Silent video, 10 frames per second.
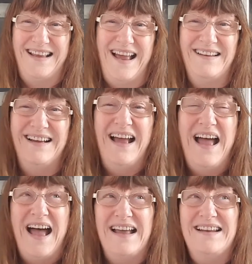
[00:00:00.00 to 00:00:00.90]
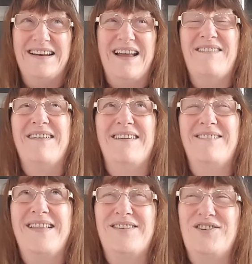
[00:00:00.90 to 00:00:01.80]
So I don't know
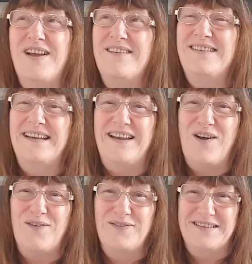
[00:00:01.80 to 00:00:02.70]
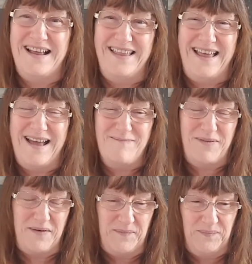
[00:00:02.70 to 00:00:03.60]
whether I should go digging holes like that.
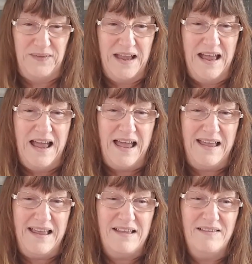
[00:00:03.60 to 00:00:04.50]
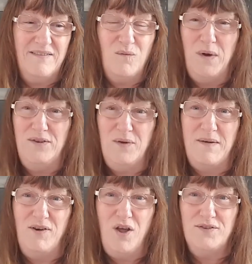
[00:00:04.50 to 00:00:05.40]
But we do
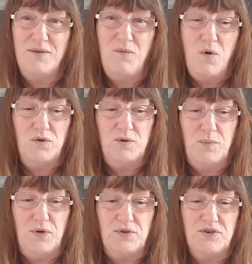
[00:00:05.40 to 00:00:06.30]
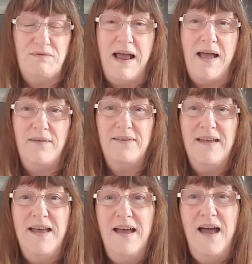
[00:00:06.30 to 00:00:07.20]
have a lot of water butts around.
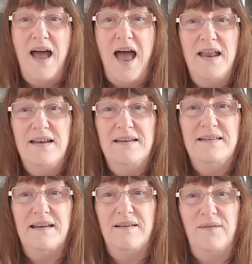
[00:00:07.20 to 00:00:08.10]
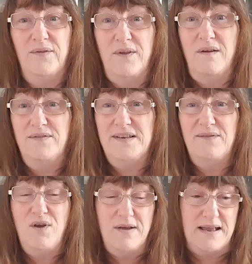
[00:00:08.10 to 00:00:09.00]
And obviously,
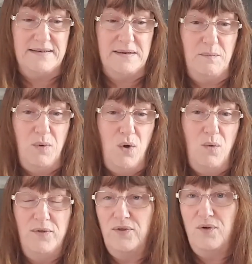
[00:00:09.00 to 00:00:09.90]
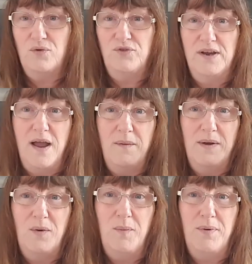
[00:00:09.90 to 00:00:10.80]
I've got to get some more with the guttering
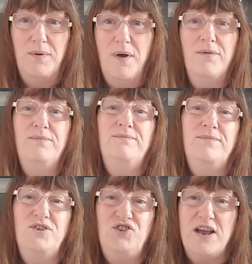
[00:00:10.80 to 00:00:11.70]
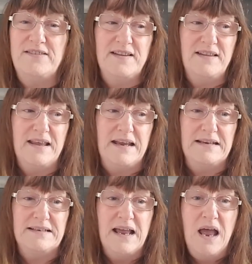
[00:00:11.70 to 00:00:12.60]
going up on the sheds and
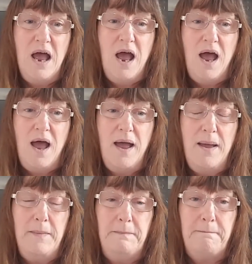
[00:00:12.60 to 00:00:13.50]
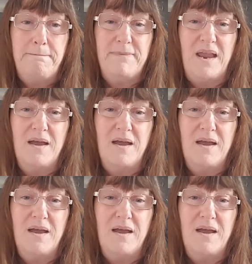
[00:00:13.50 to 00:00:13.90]
things. And